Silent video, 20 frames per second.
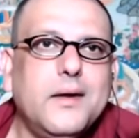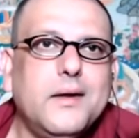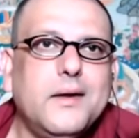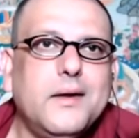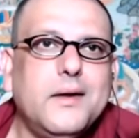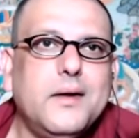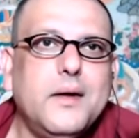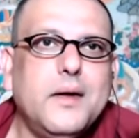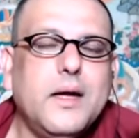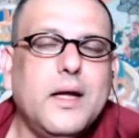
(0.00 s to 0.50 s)

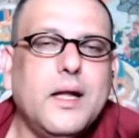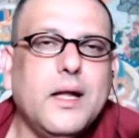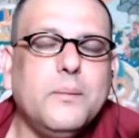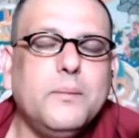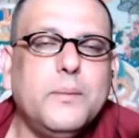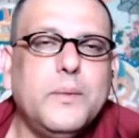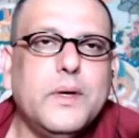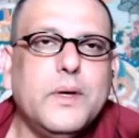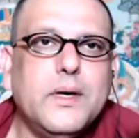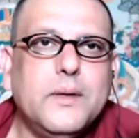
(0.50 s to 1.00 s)
help
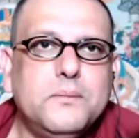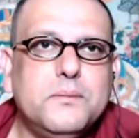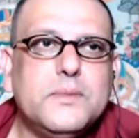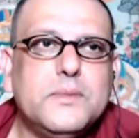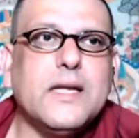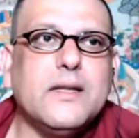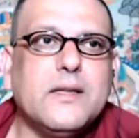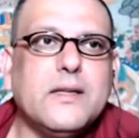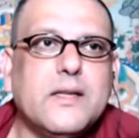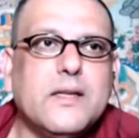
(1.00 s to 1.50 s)

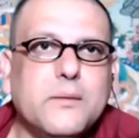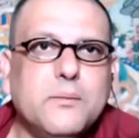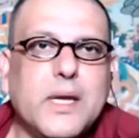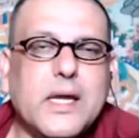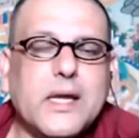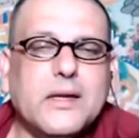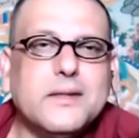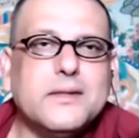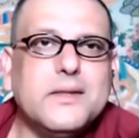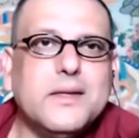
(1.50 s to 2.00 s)
sentient
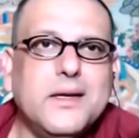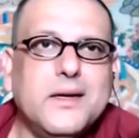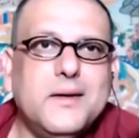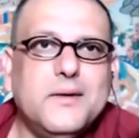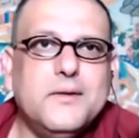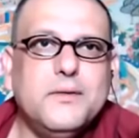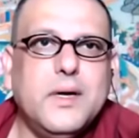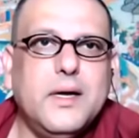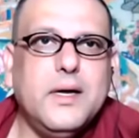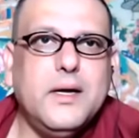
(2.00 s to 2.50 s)
beings
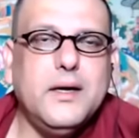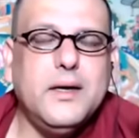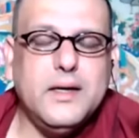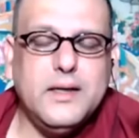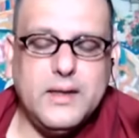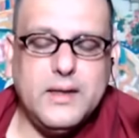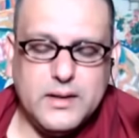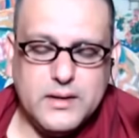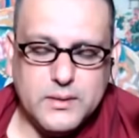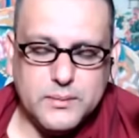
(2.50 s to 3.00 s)
in
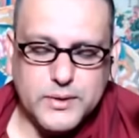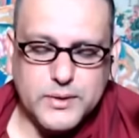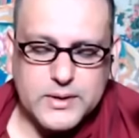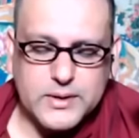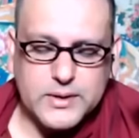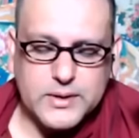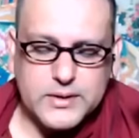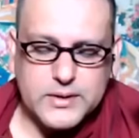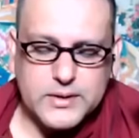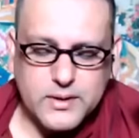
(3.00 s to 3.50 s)
the Buddhist
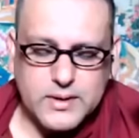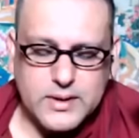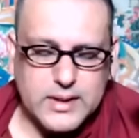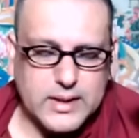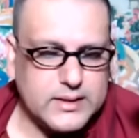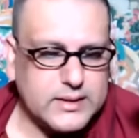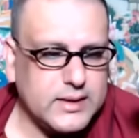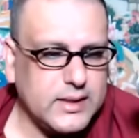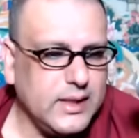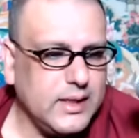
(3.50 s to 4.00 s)
context.
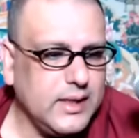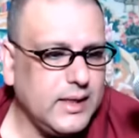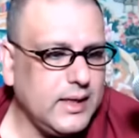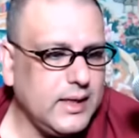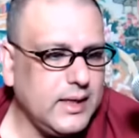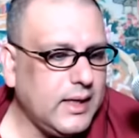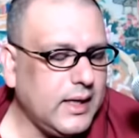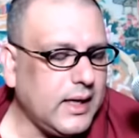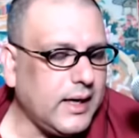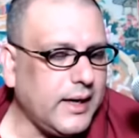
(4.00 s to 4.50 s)

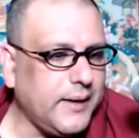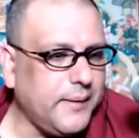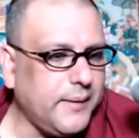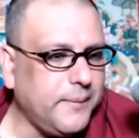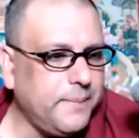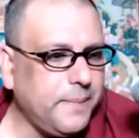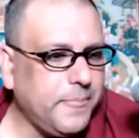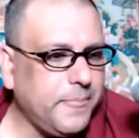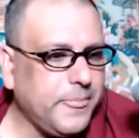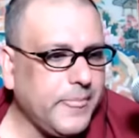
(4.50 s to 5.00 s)

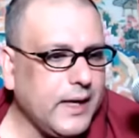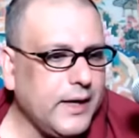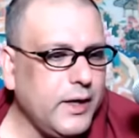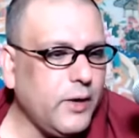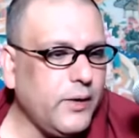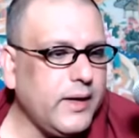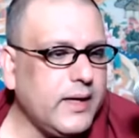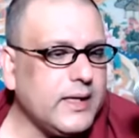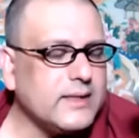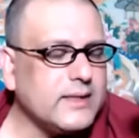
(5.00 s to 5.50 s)
You know, it
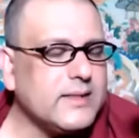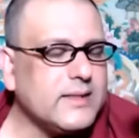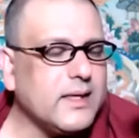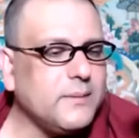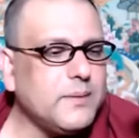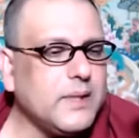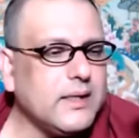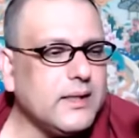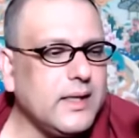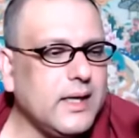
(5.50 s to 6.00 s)
is something
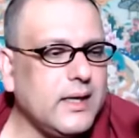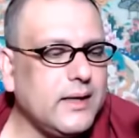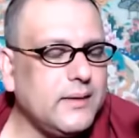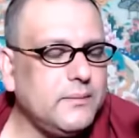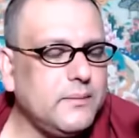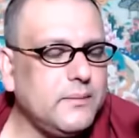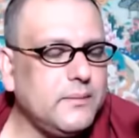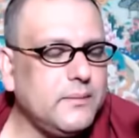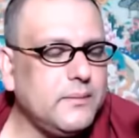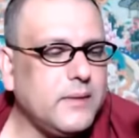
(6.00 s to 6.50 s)
that I
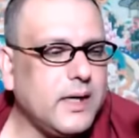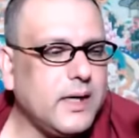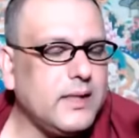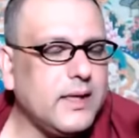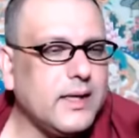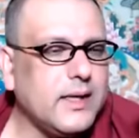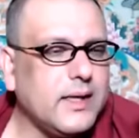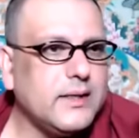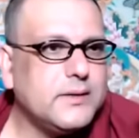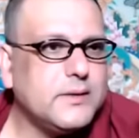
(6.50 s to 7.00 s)
think
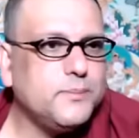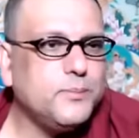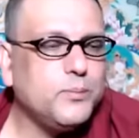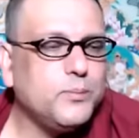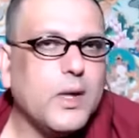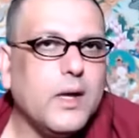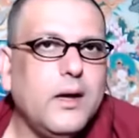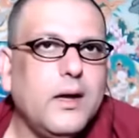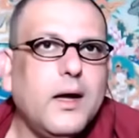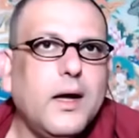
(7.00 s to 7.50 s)
is
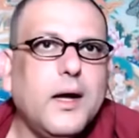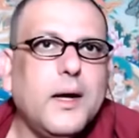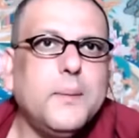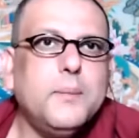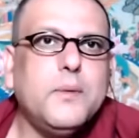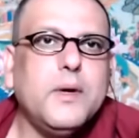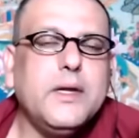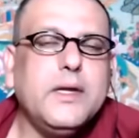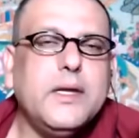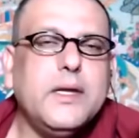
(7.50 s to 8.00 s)

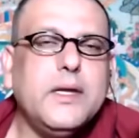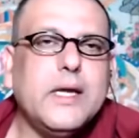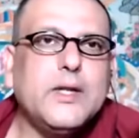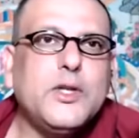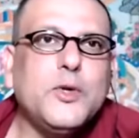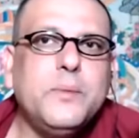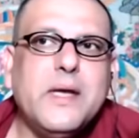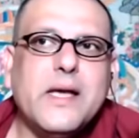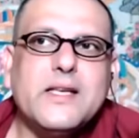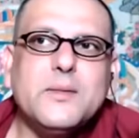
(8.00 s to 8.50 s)
yet to be
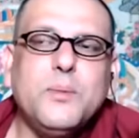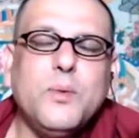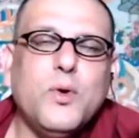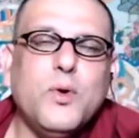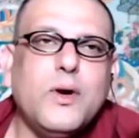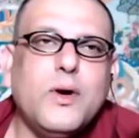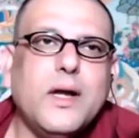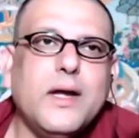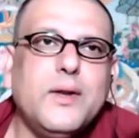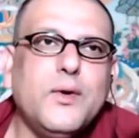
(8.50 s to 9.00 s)
explored. I
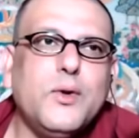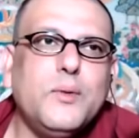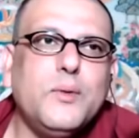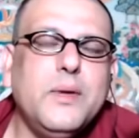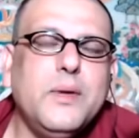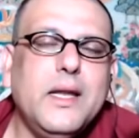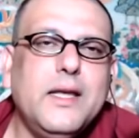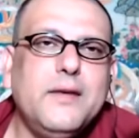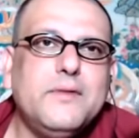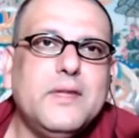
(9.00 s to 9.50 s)
don't
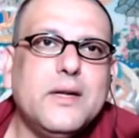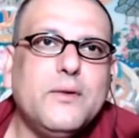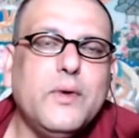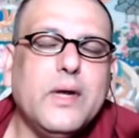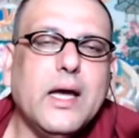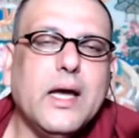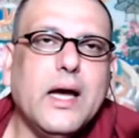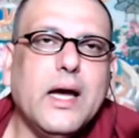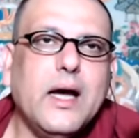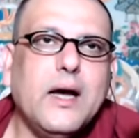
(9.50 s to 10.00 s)
believe that we
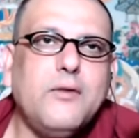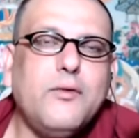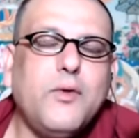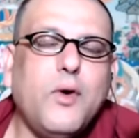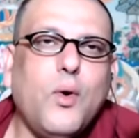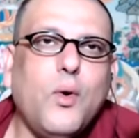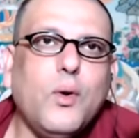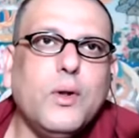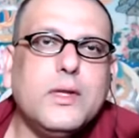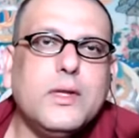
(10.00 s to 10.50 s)
have all
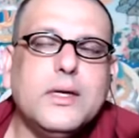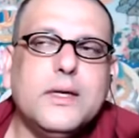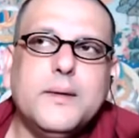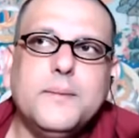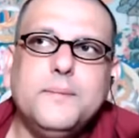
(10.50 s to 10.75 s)
the